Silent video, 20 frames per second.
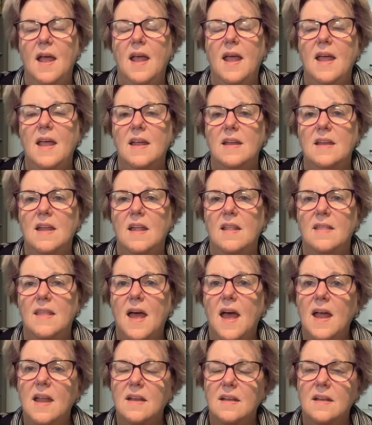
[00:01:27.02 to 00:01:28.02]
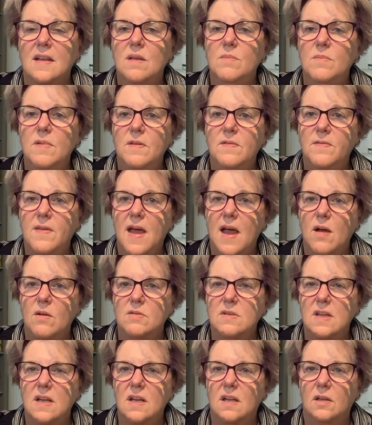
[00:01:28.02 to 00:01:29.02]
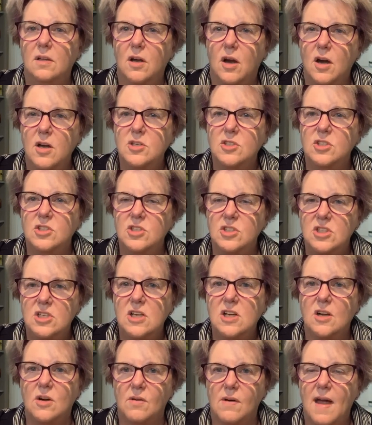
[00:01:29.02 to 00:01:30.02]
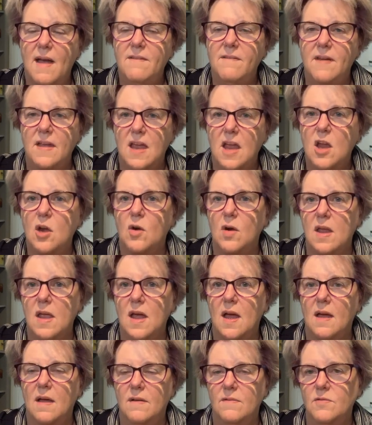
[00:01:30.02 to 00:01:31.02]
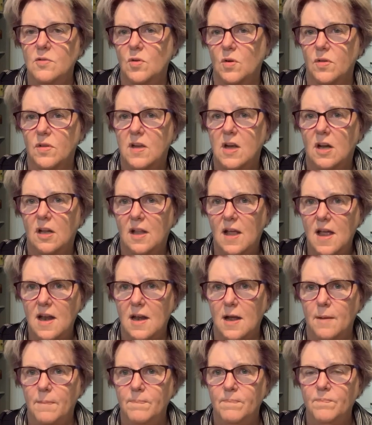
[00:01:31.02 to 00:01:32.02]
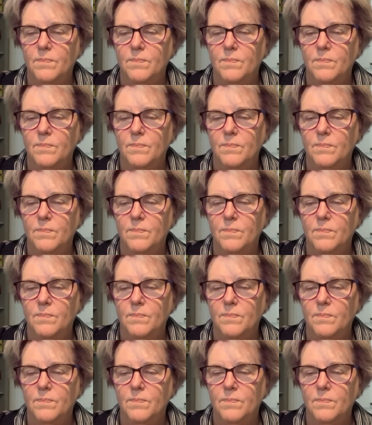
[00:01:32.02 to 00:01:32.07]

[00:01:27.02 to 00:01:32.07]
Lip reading: And that can be found in a large geographic area of North Carolina.